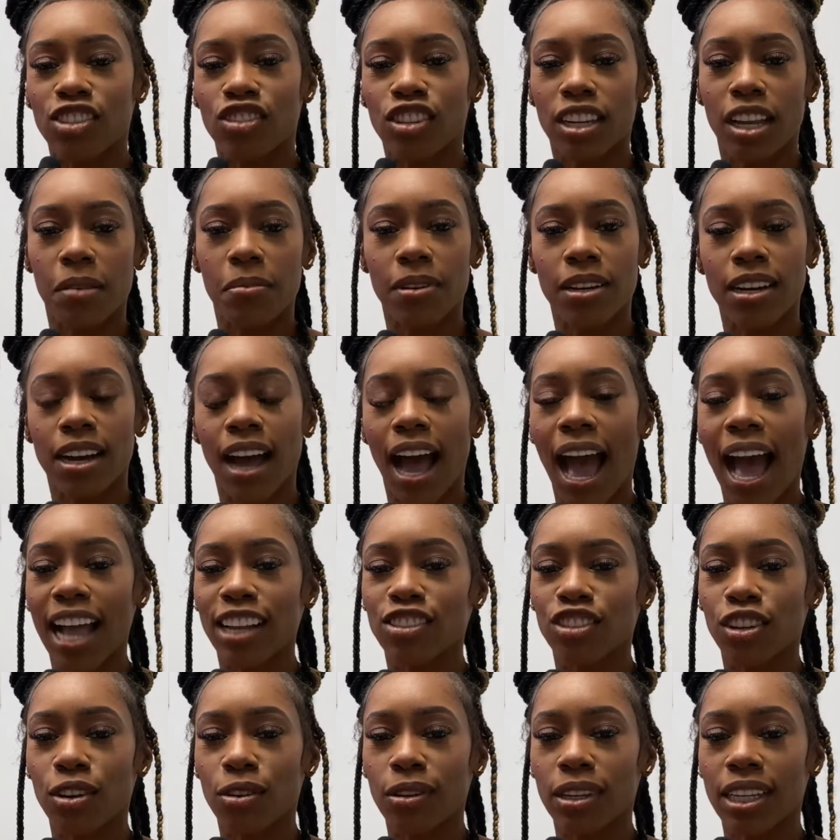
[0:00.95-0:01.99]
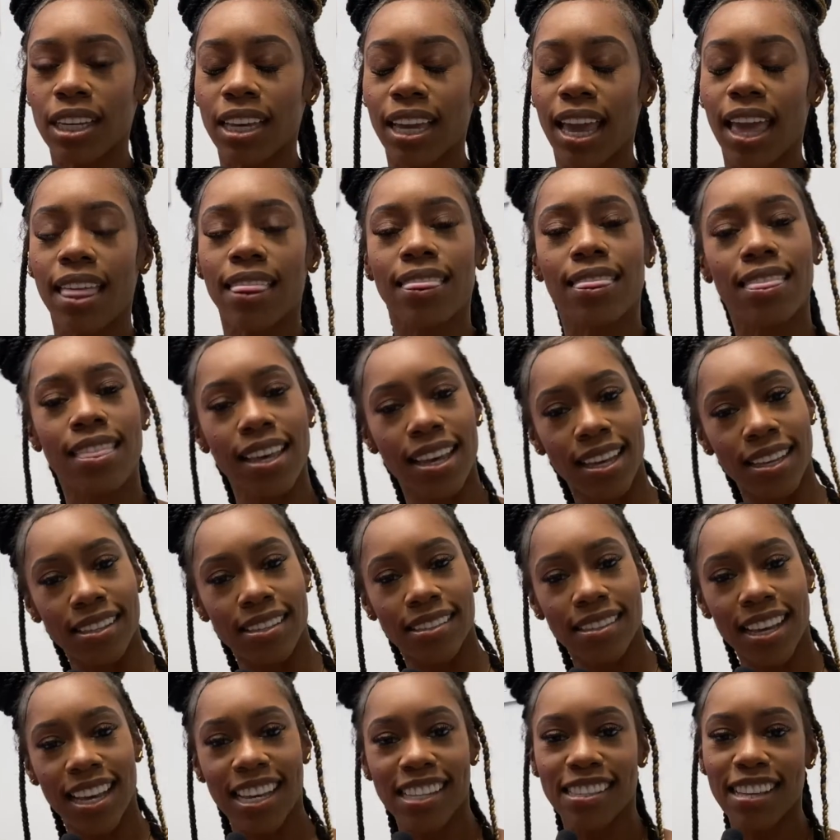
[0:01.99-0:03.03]
It's your neighborhood, I Jolie, and
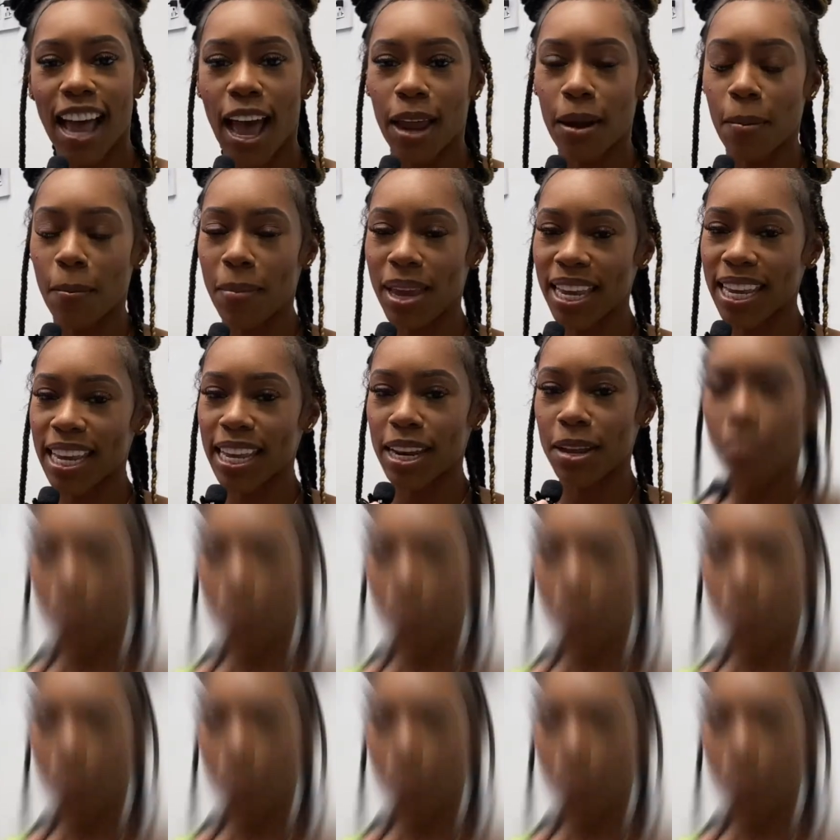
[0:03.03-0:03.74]
this is how to make it in